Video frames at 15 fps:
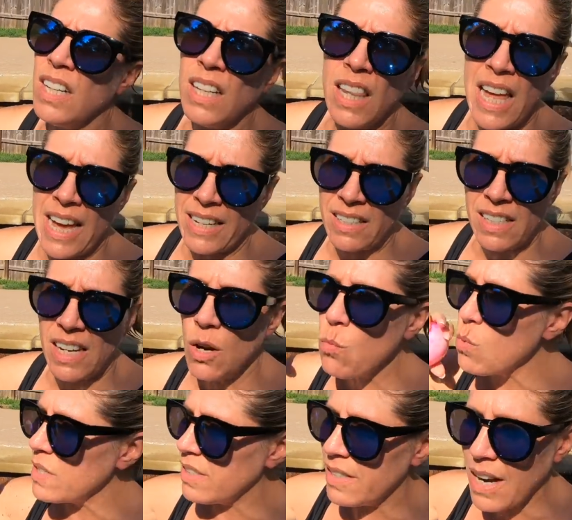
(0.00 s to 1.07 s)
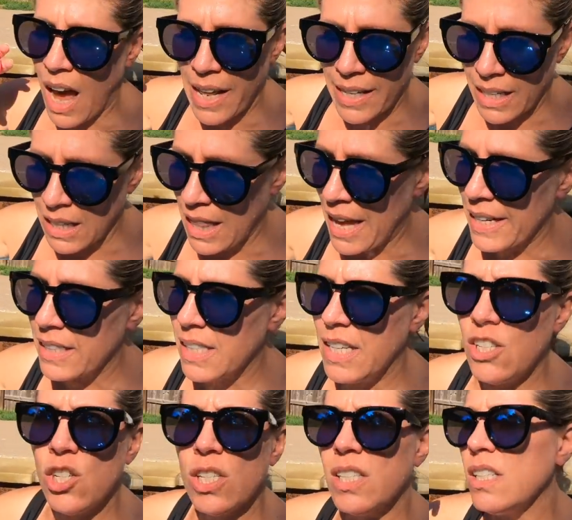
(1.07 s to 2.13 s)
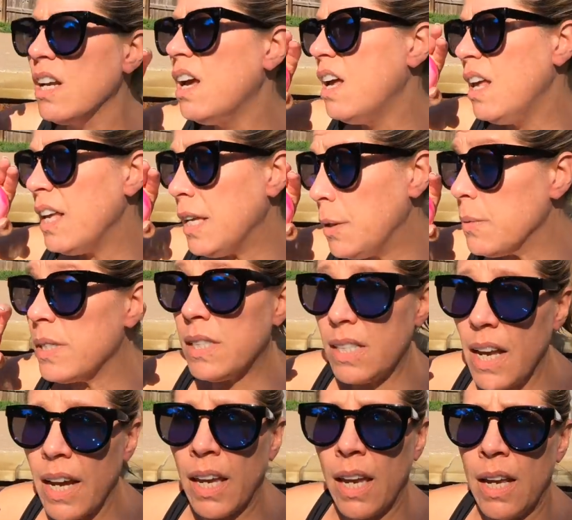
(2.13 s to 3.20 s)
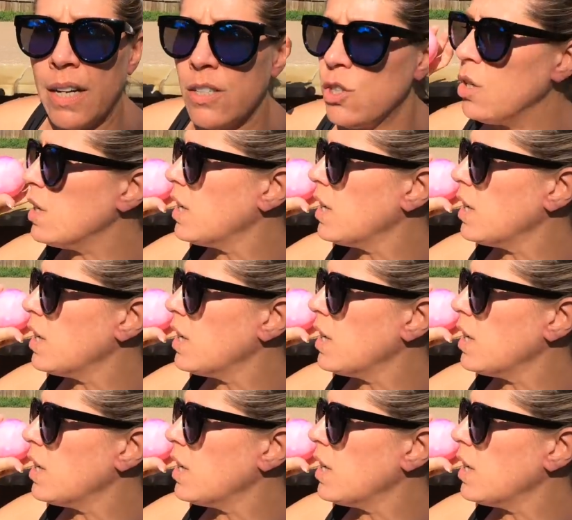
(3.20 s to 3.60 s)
a neglect. It was not neglect. He just he was sick, and it